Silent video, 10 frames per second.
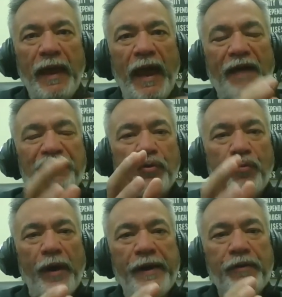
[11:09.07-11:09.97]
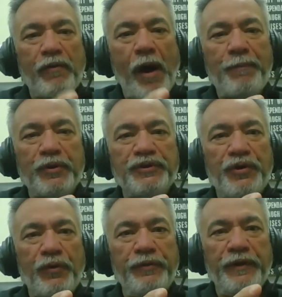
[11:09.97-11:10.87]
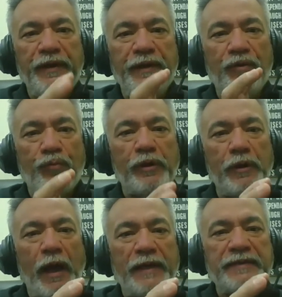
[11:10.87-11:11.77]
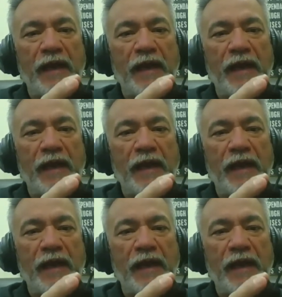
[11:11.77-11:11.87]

have a greater opportunity to realize